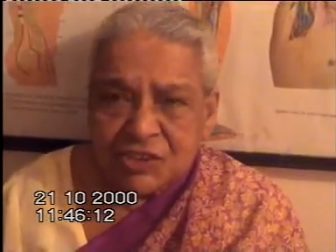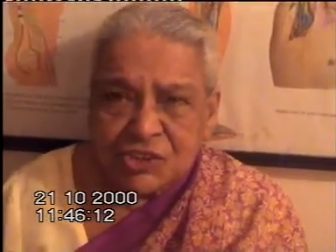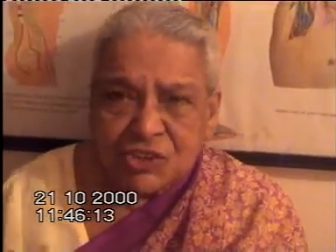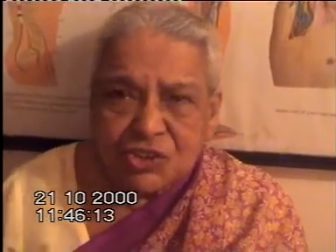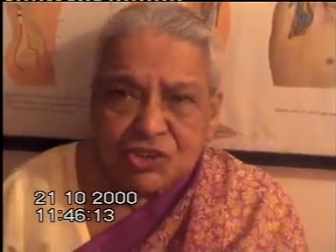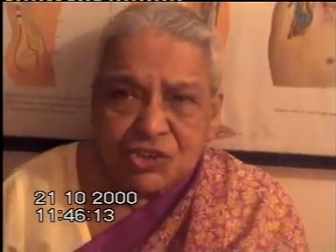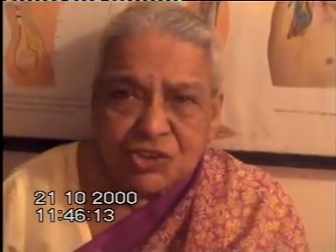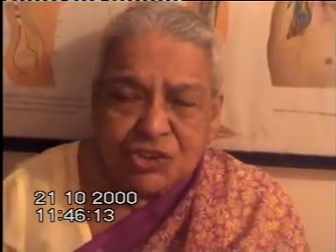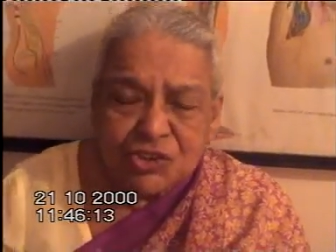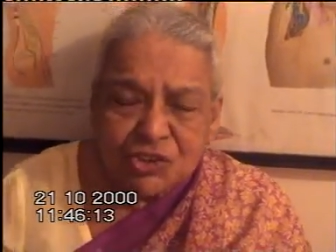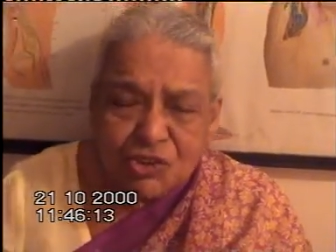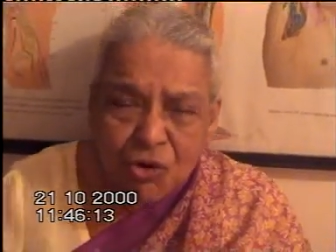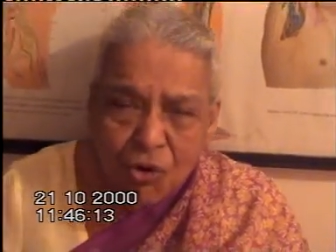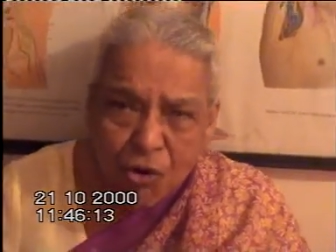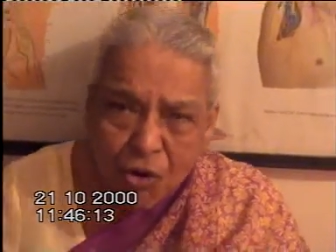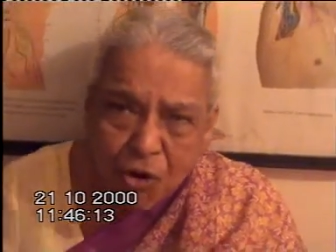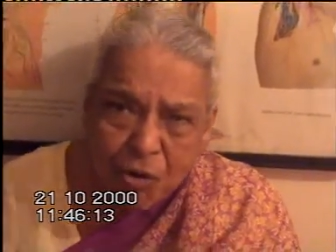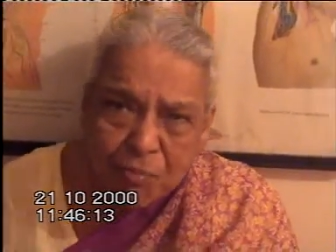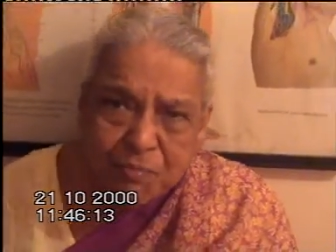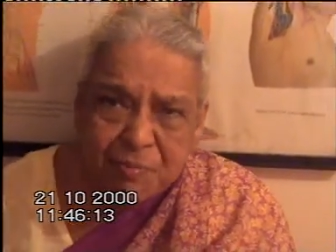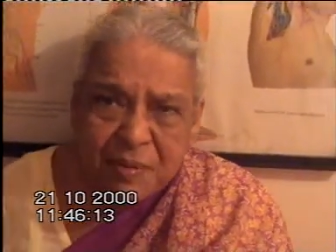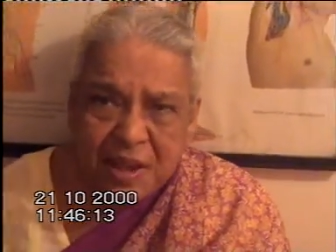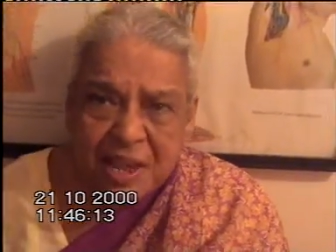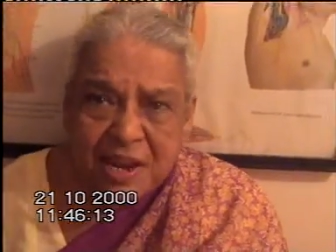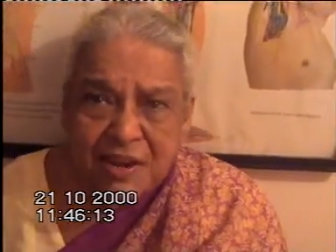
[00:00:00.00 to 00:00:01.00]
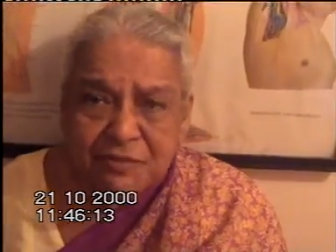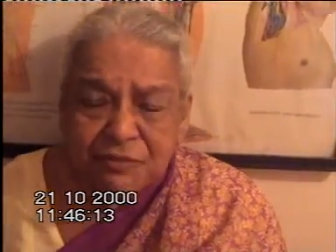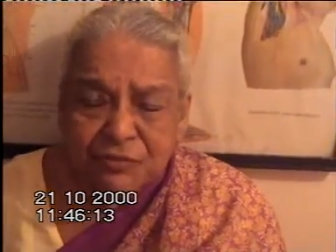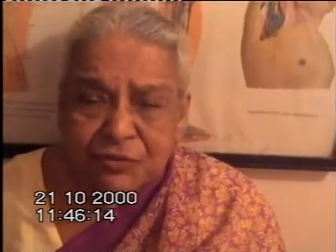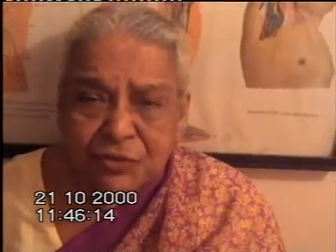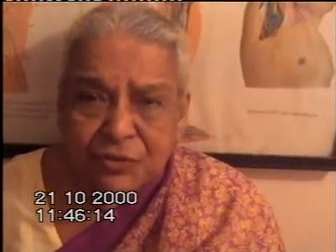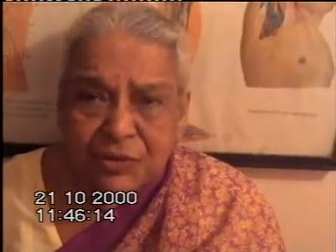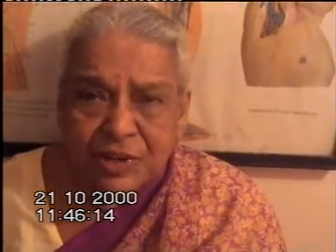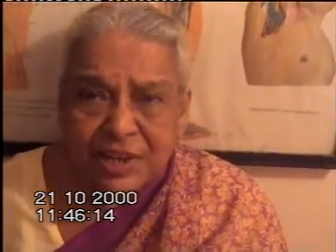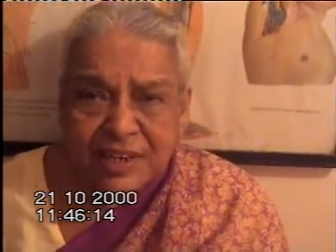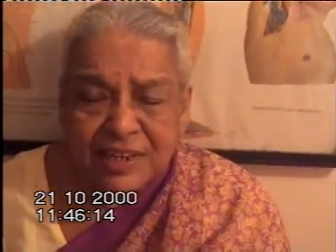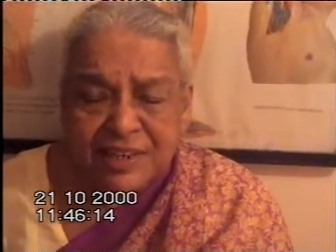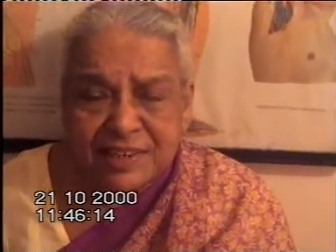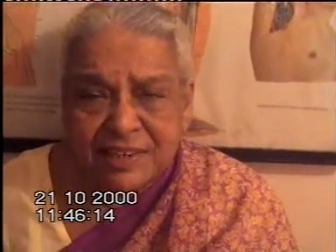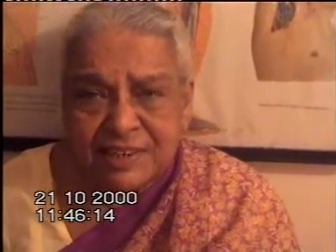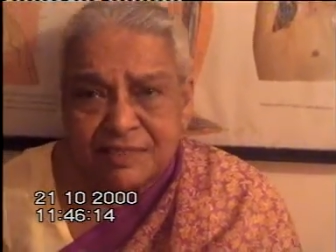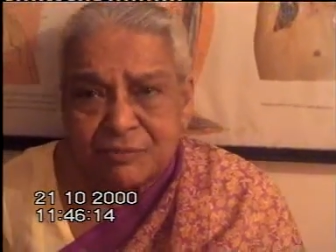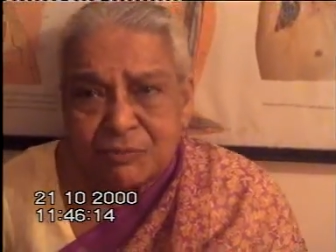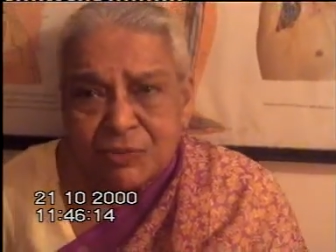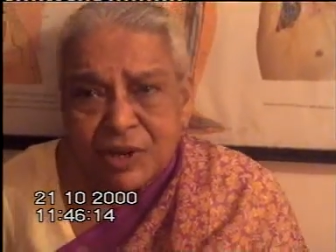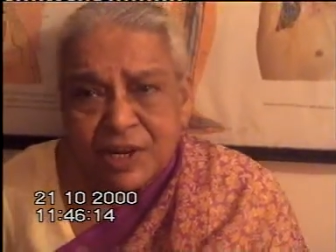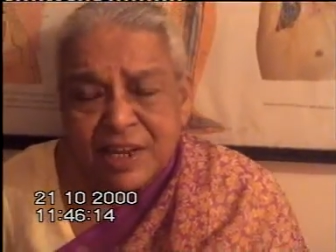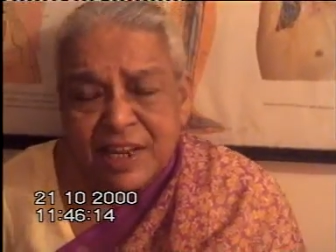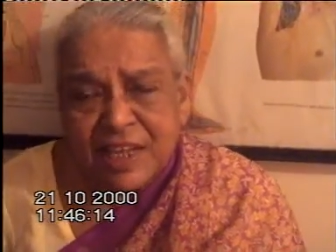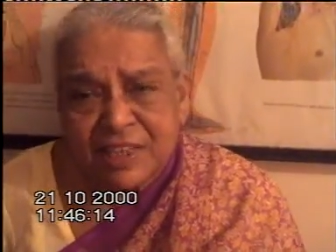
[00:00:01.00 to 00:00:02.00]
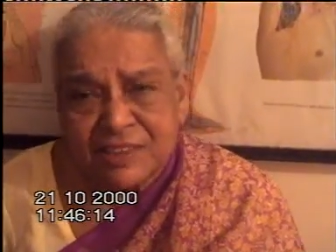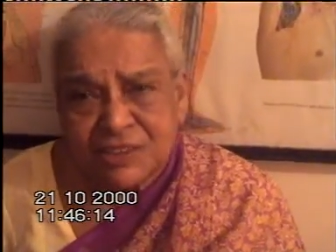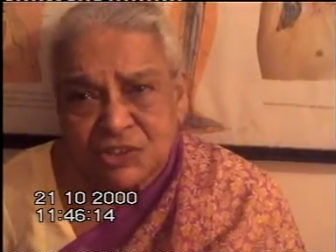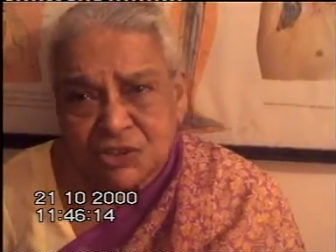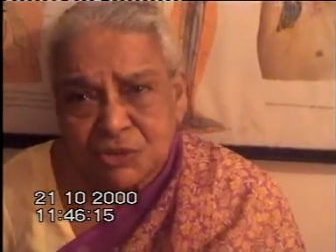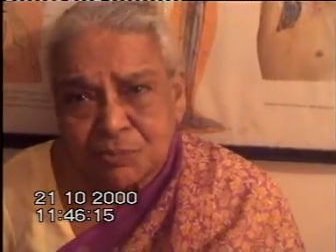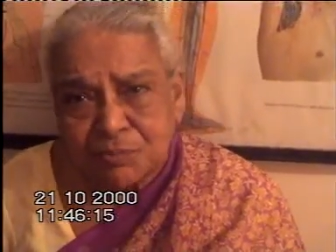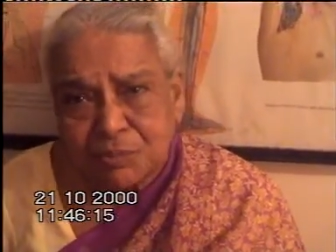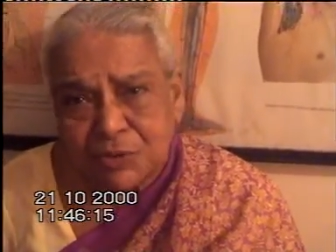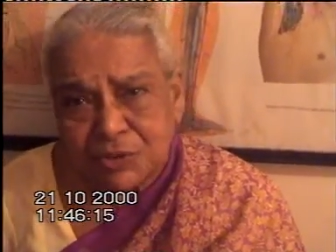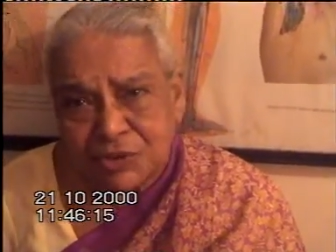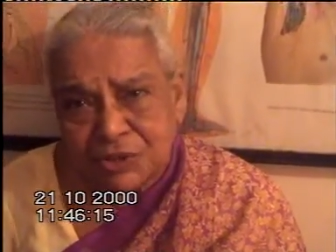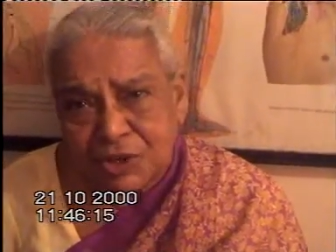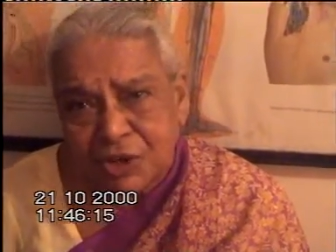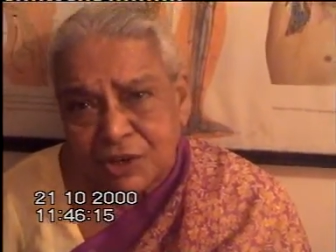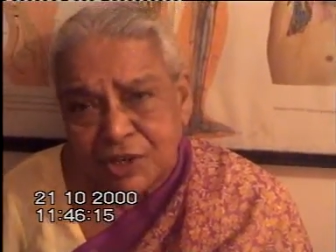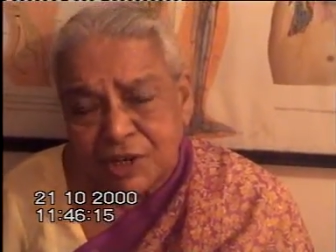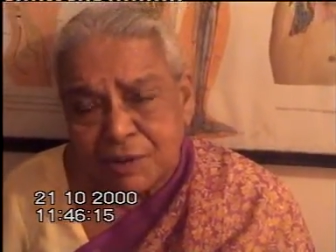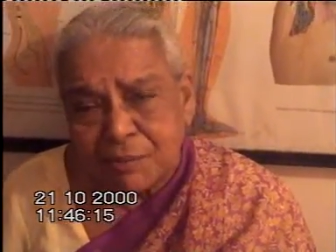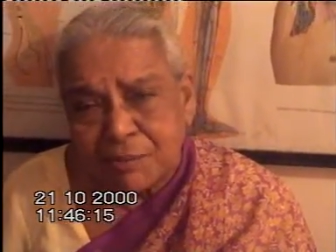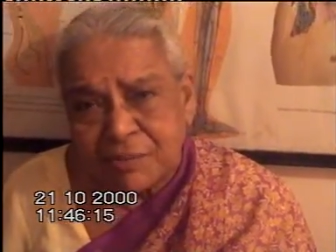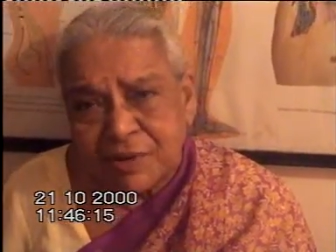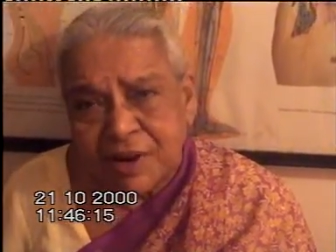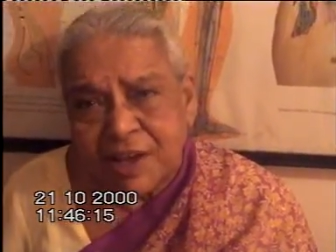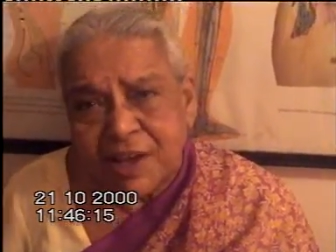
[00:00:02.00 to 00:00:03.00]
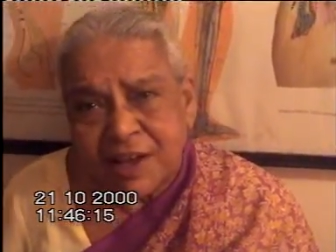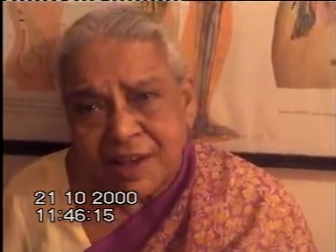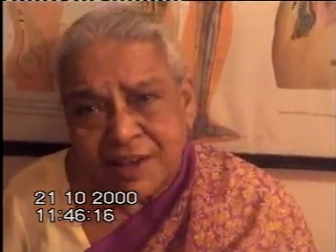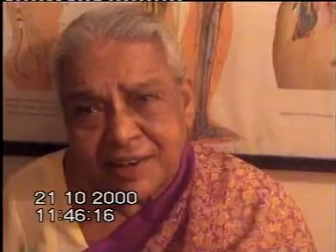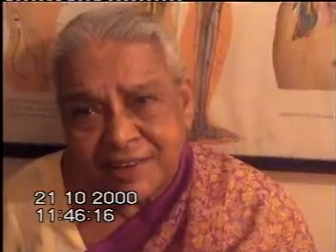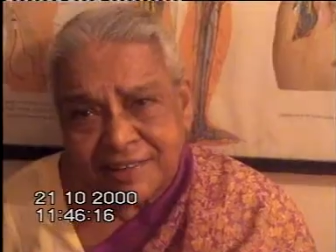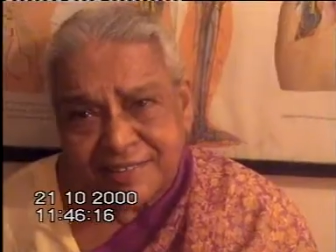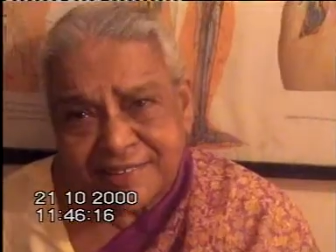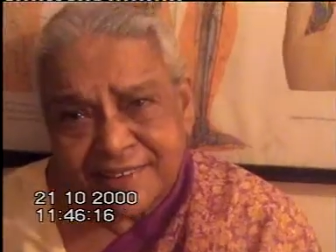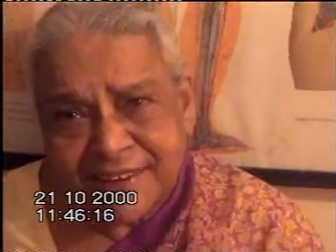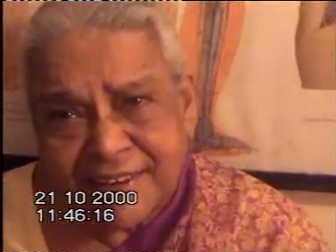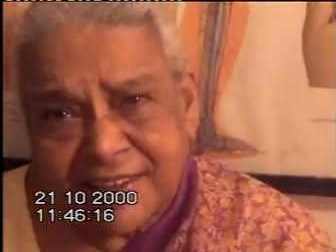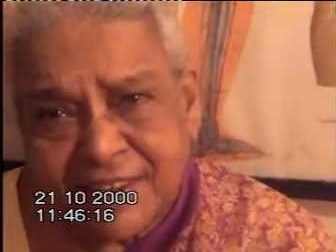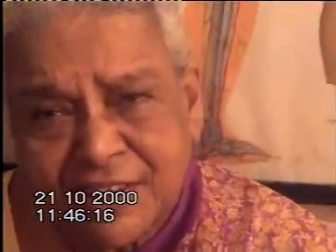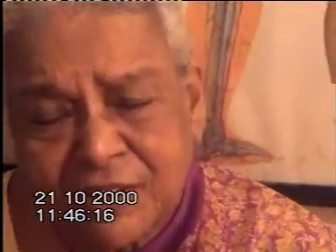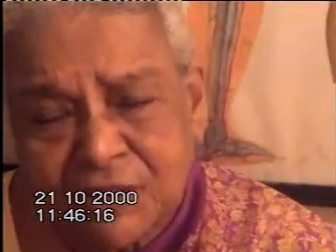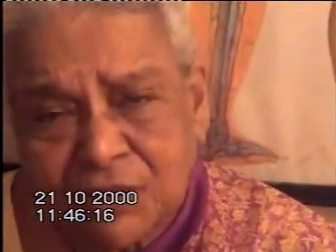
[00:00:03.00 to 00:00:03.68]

so painful and one has to put on a bra and take it